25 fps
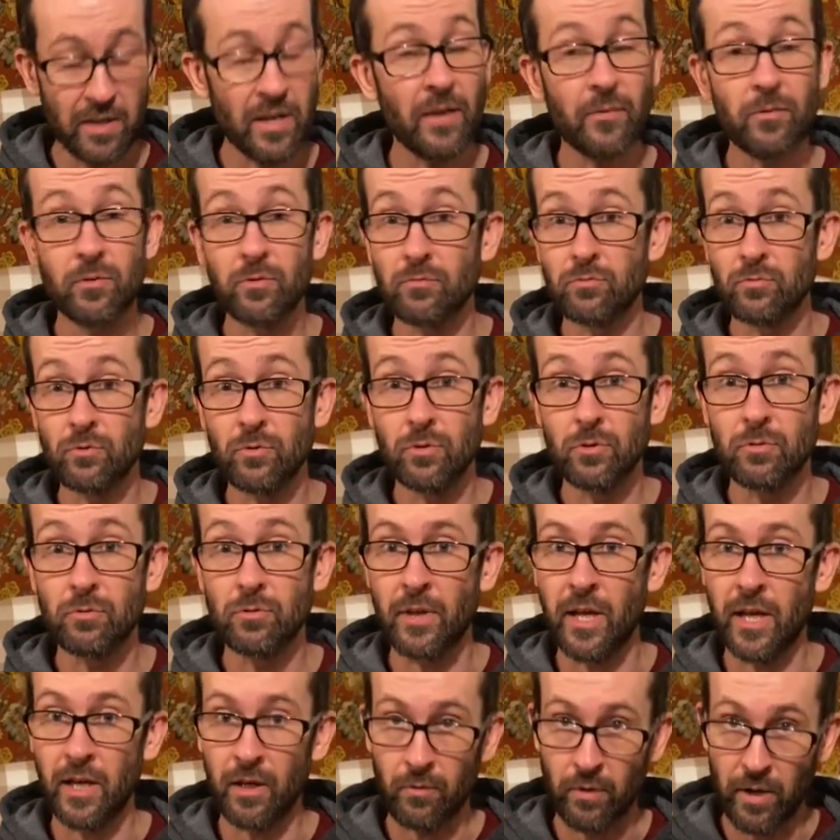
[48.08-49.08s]
have a ruler
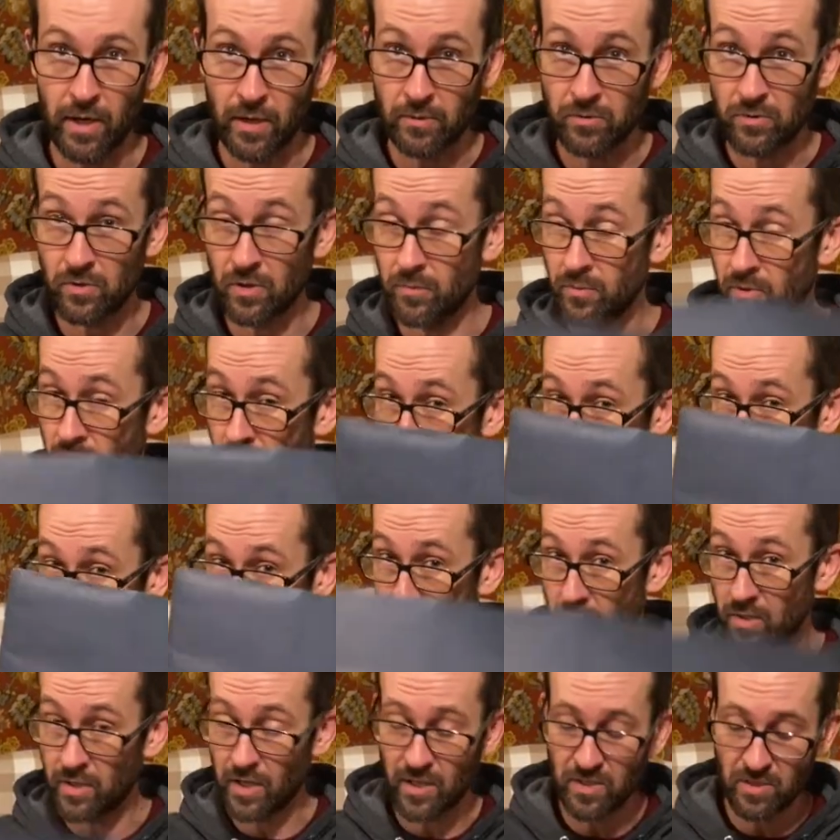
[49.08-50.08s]
laying around, so I'm just going to use
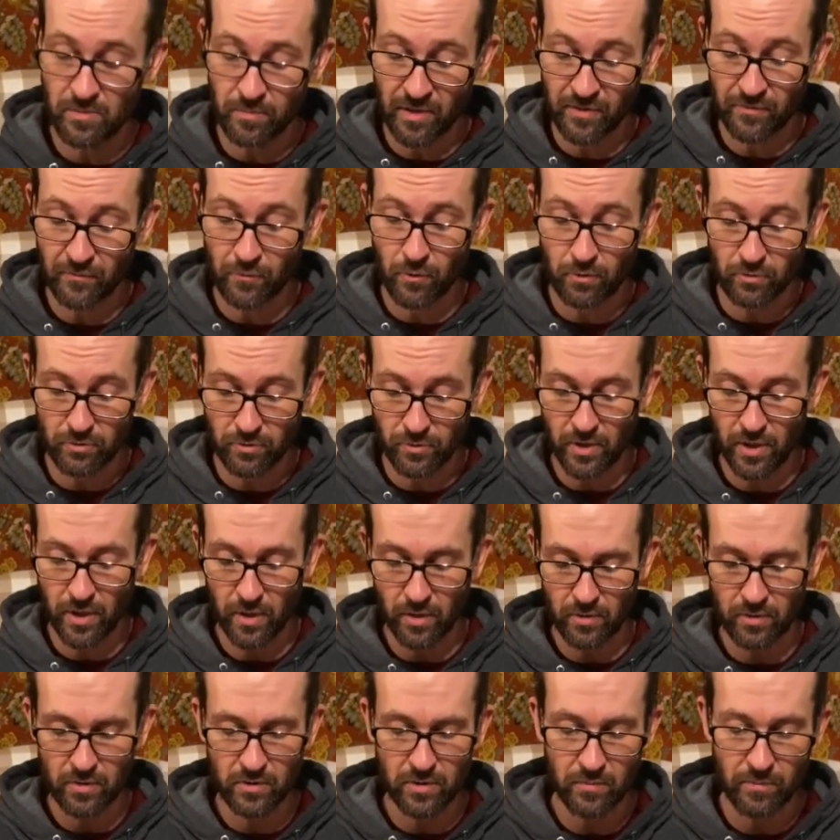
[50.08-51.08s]
the edge of my folder
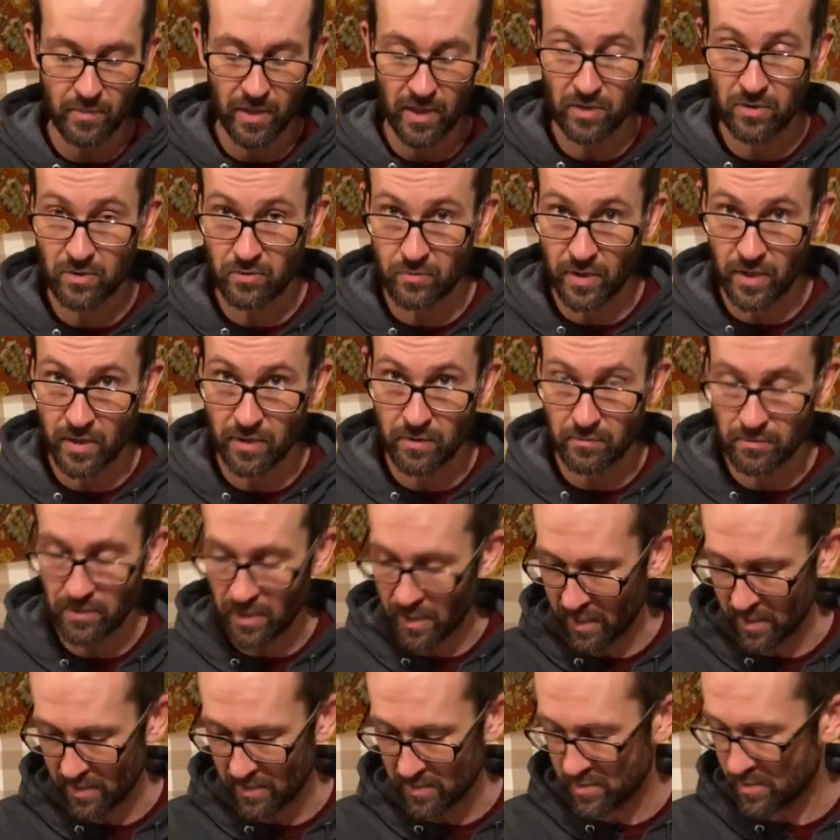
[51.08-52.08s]
here to make straight
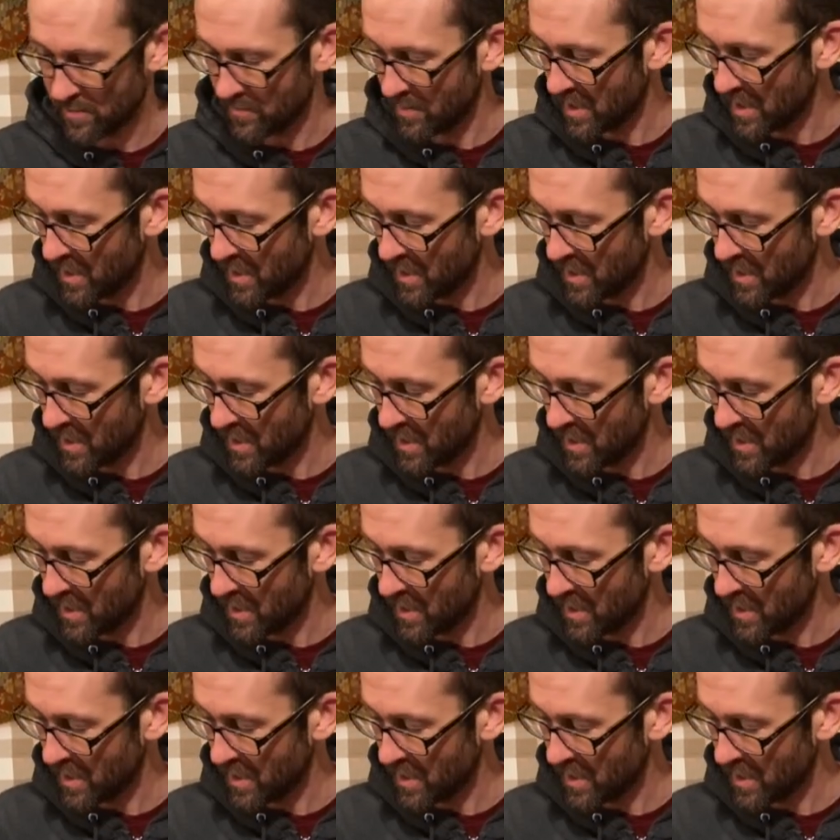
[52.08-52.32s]
lines,